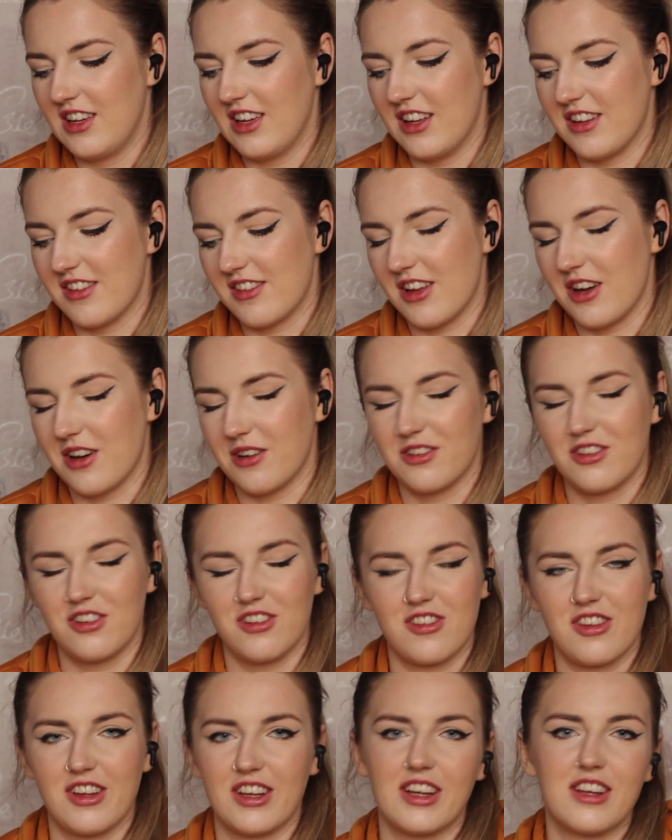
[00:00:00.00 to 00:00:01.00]
And so it's
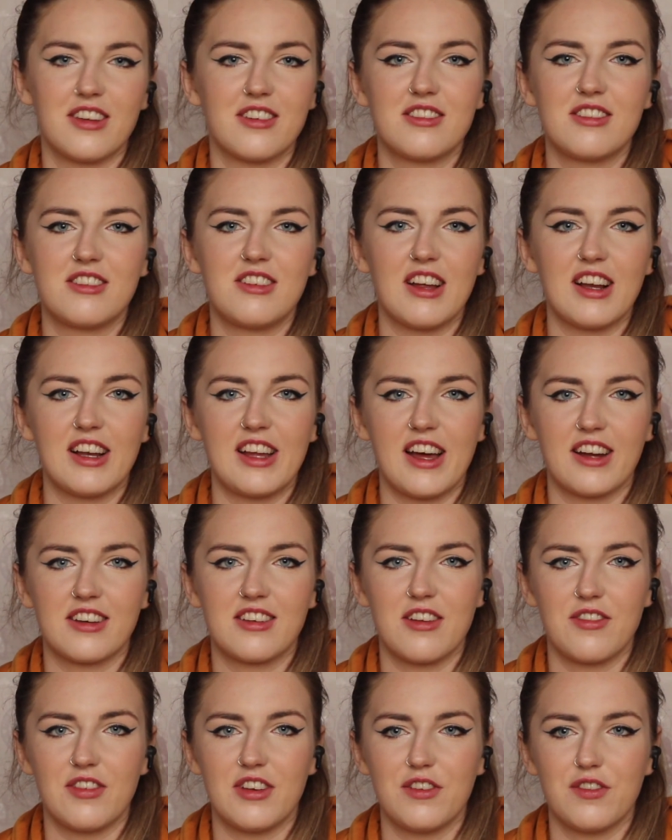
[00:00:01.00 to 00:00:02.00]
just like a daily
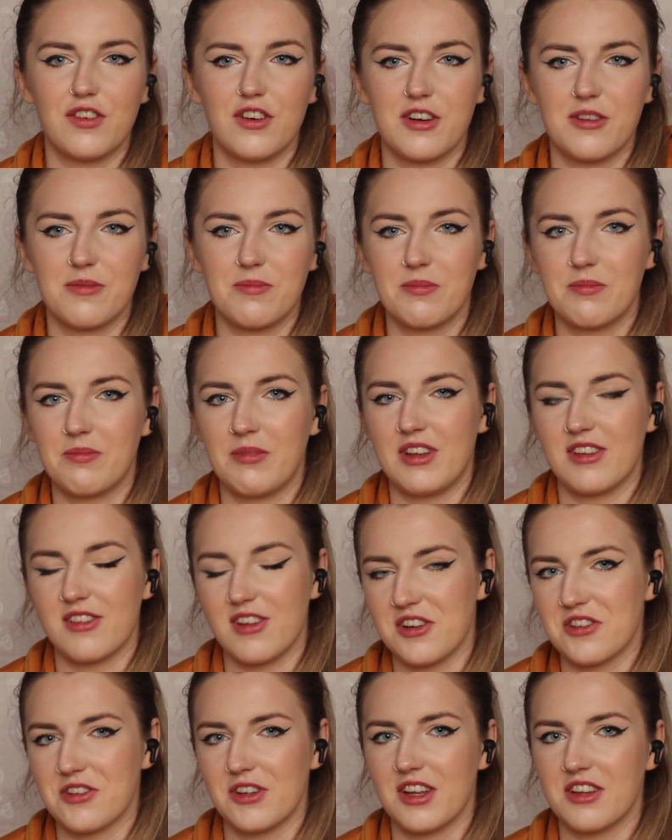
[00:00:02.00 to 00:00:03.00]
activity for him. He's
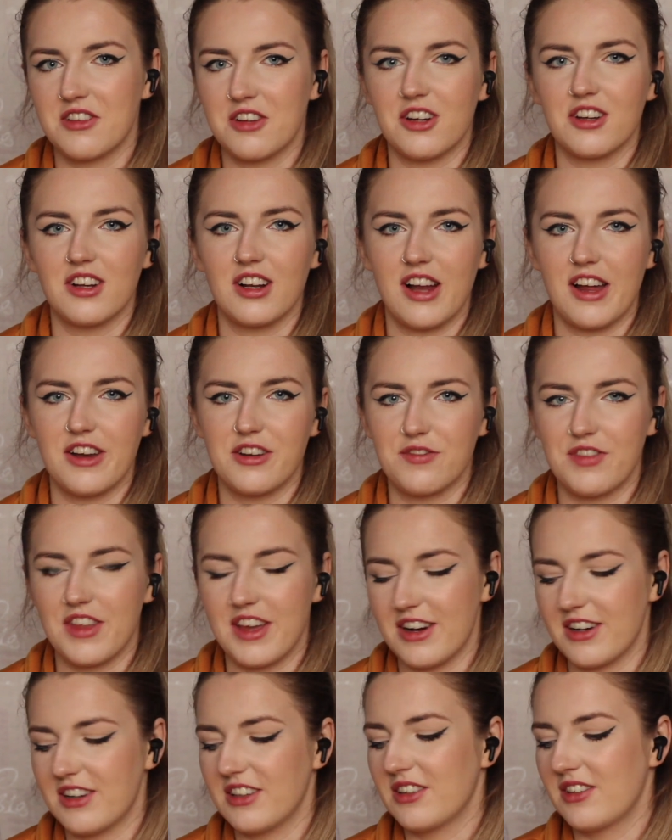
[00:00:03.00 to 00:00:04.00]
not going to tunnel out of
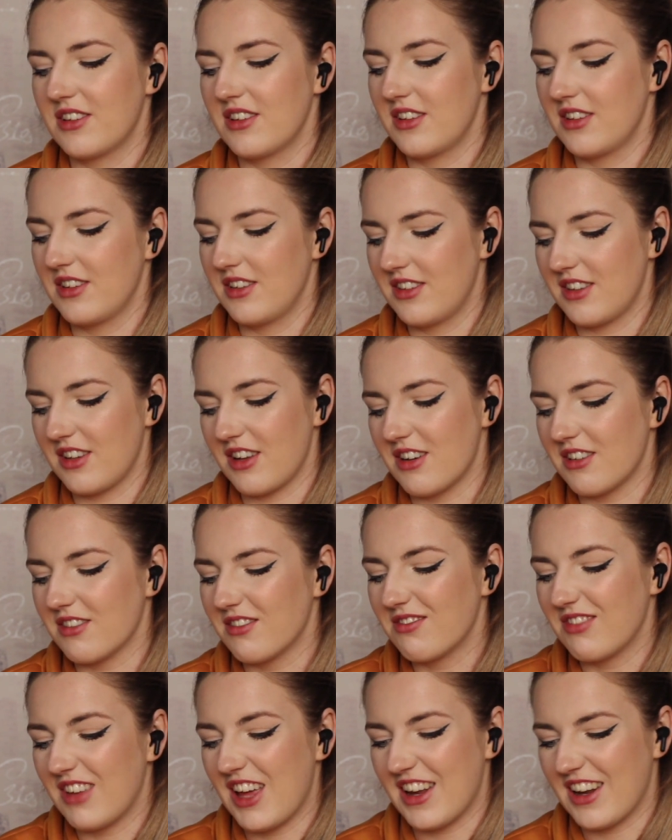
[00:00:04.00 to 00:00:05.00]
there.
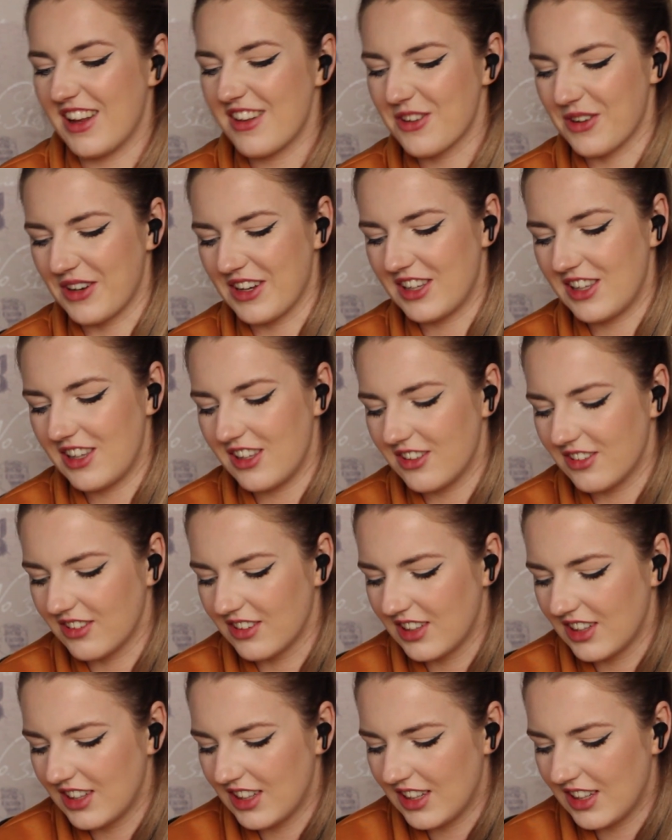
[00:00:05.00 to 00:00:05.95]
So yeah, that's quite cute.